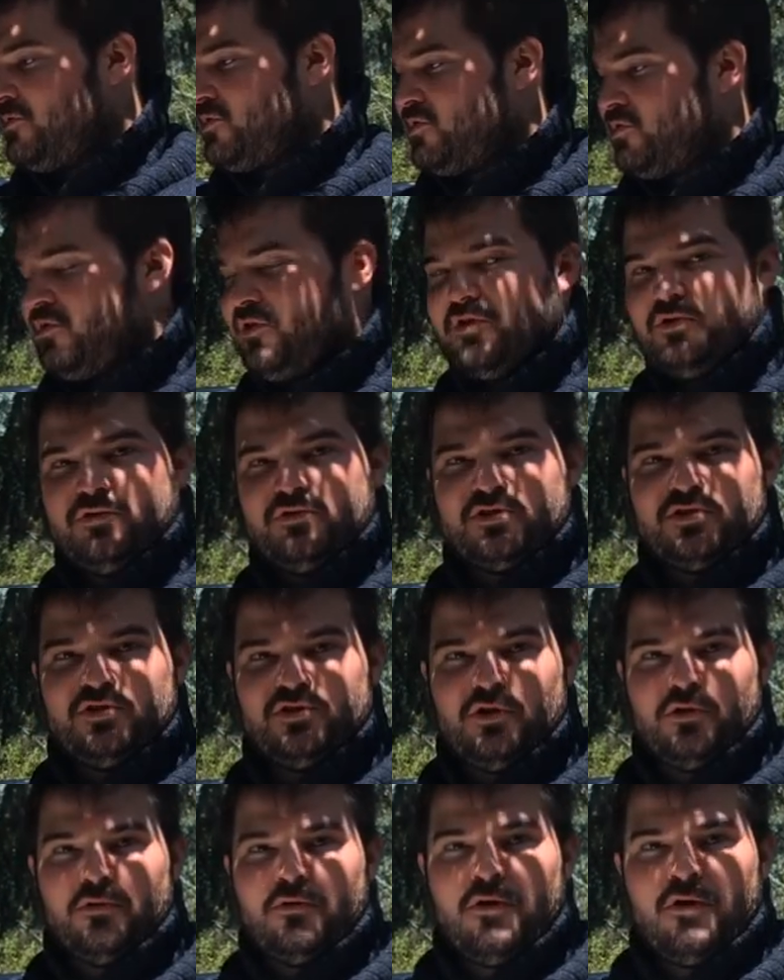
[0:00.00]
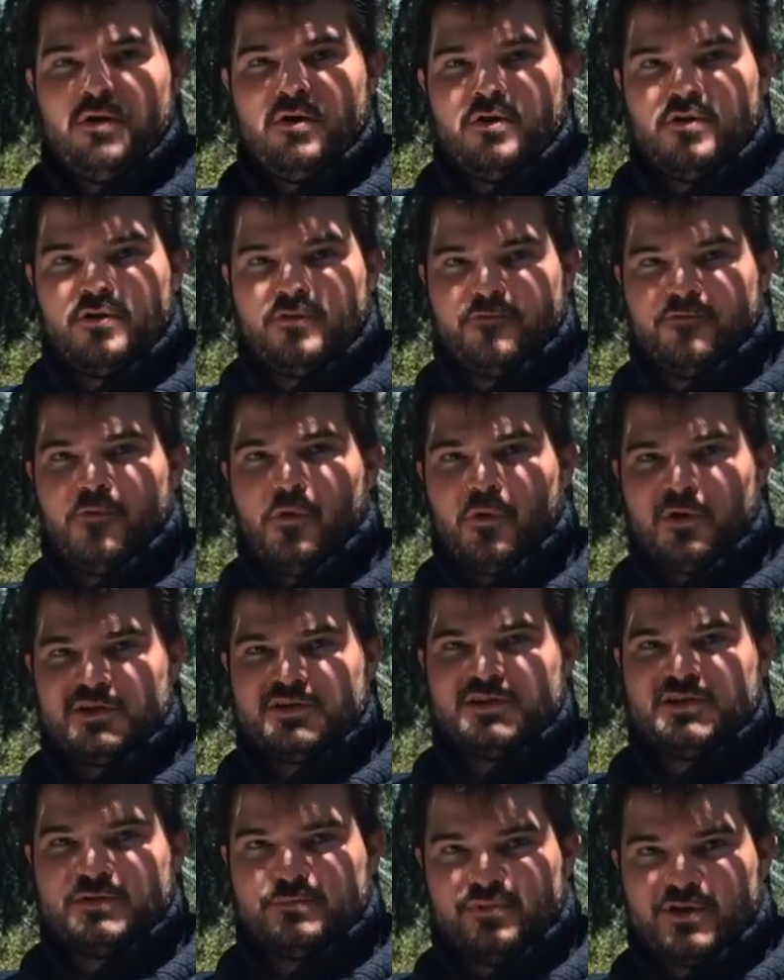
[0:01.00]
So use, you know, your
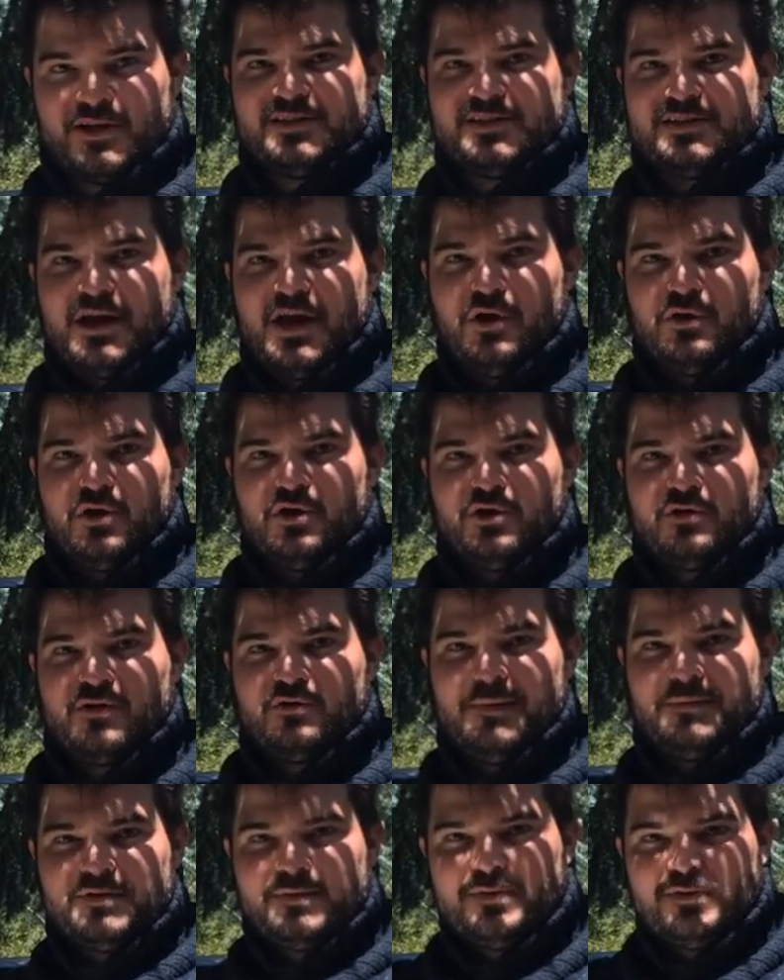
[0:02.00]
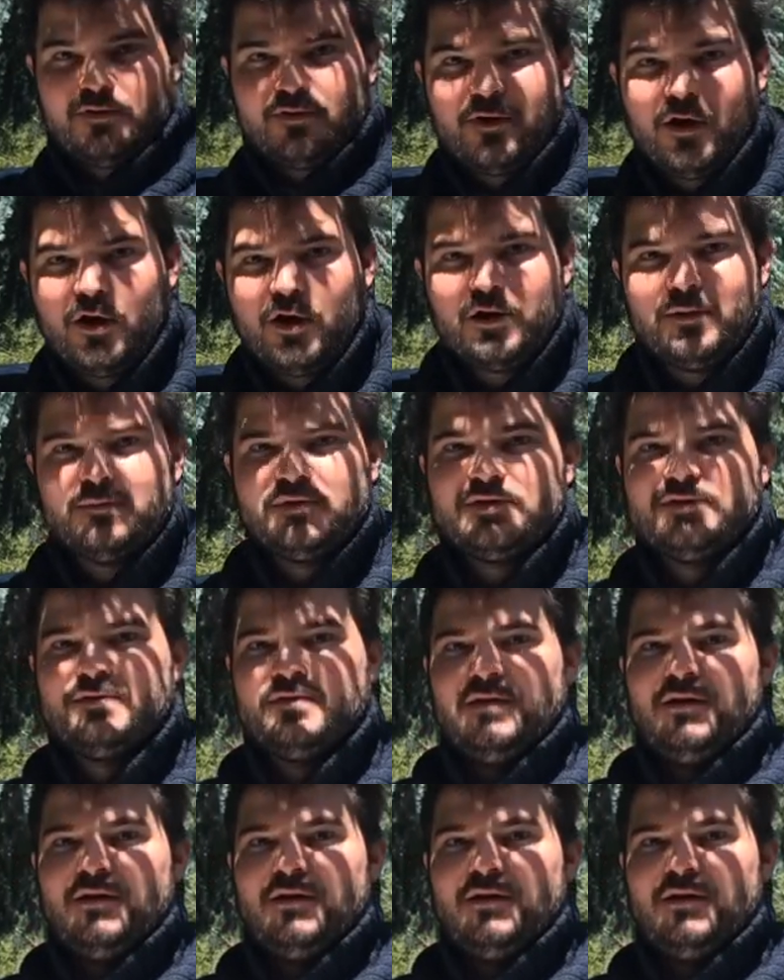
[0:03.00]
force to down on the grapes with your arms.